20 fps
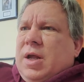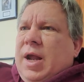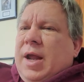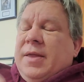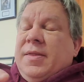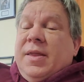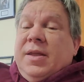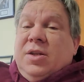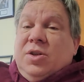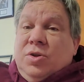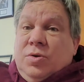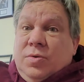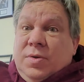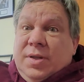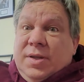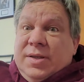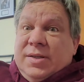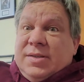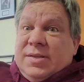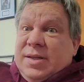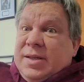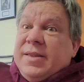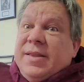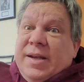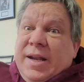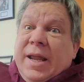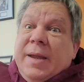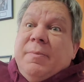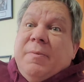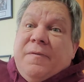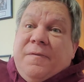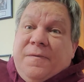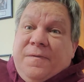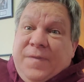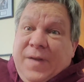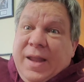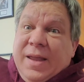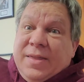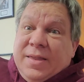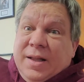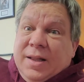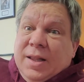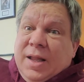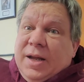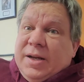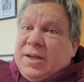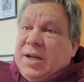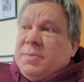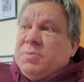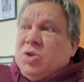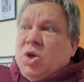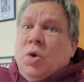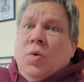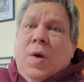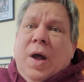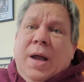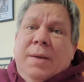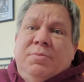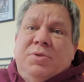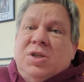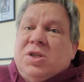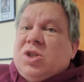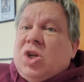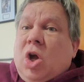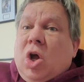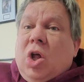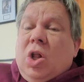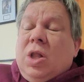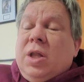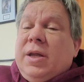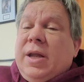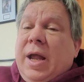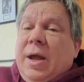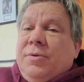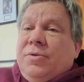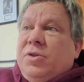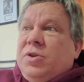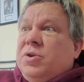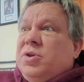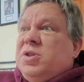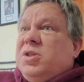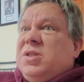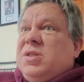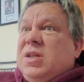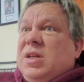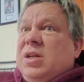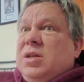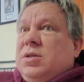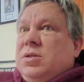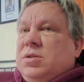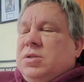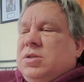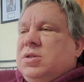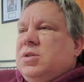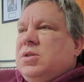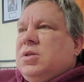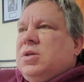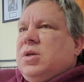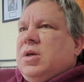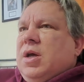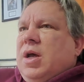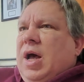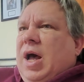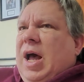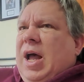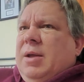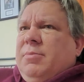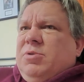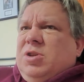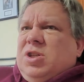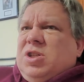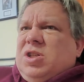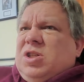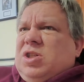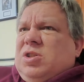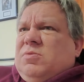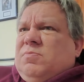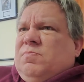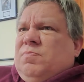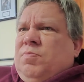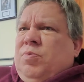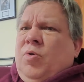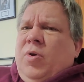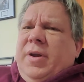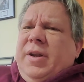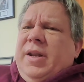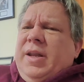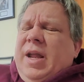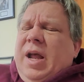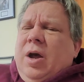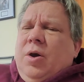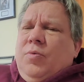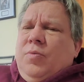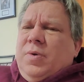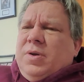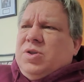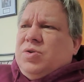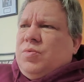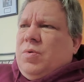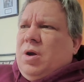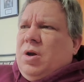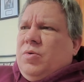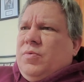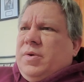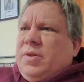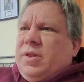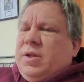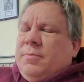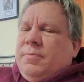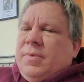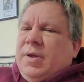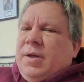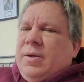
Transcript: And they do this in the name of faith a lot of times. Oh, I'm just calling out their sin. I'm just pointing out what's wrong with them.